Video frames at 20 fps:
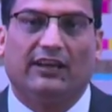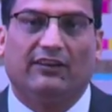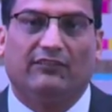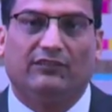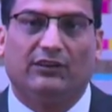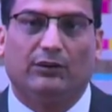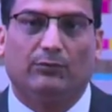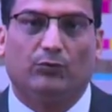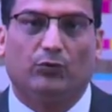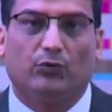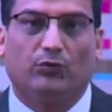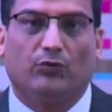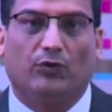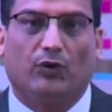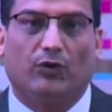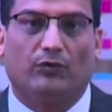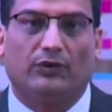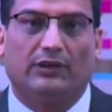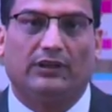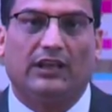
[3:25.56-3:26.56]
moved
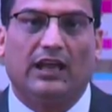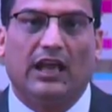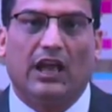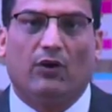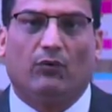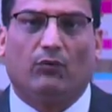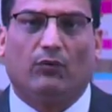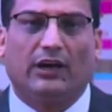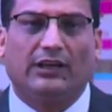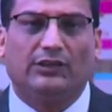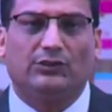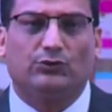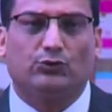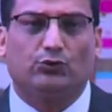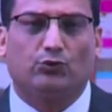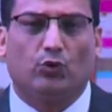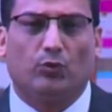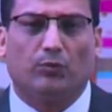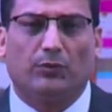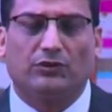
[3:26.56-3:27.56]
forward. Why
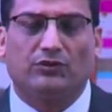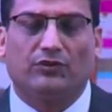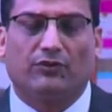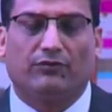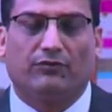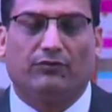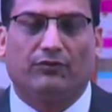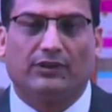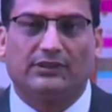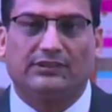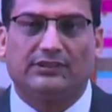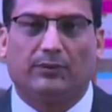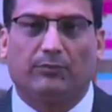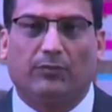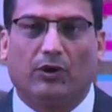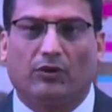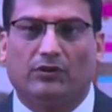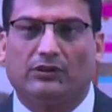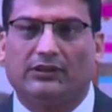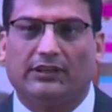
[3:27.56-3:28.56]
so much of fuss
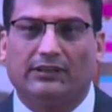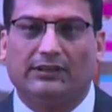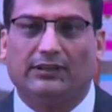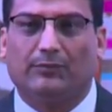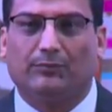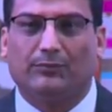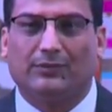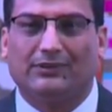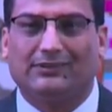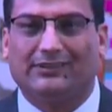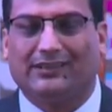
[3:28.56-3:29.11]
about that number?